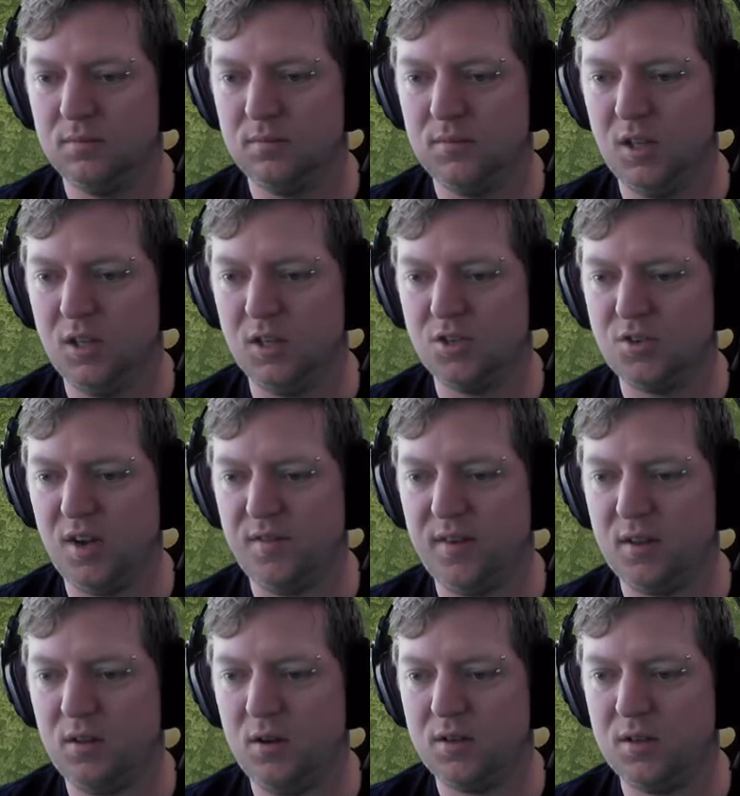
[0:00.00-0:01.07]
And these
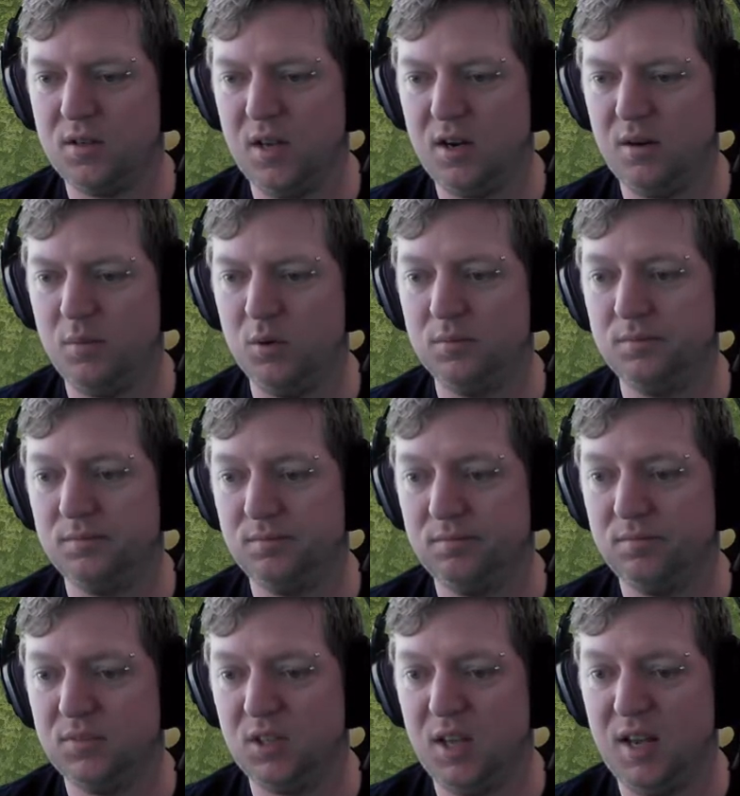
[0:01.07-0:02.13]
traffic lights are terrible.
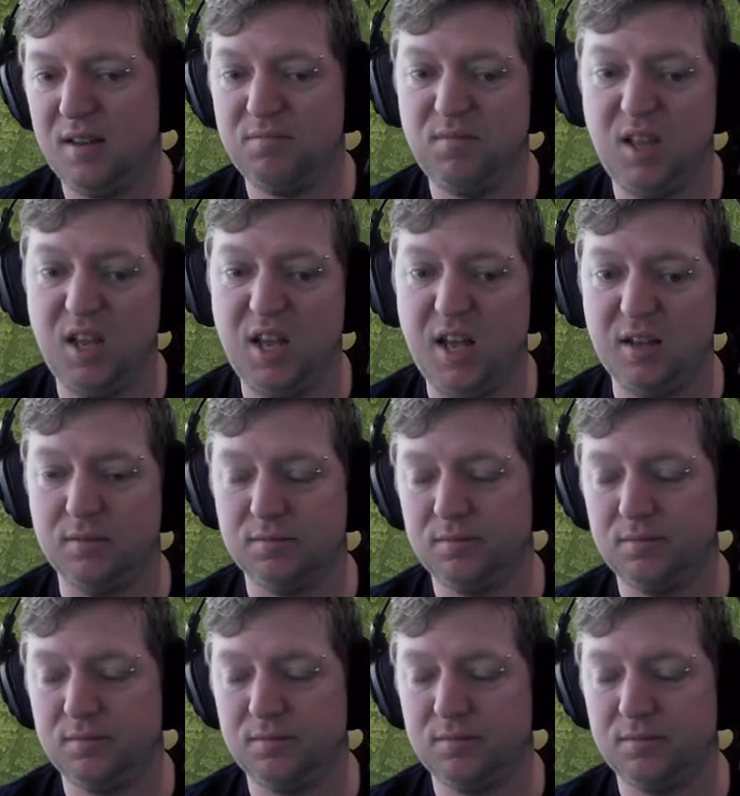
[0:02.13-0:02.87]
So, there you go.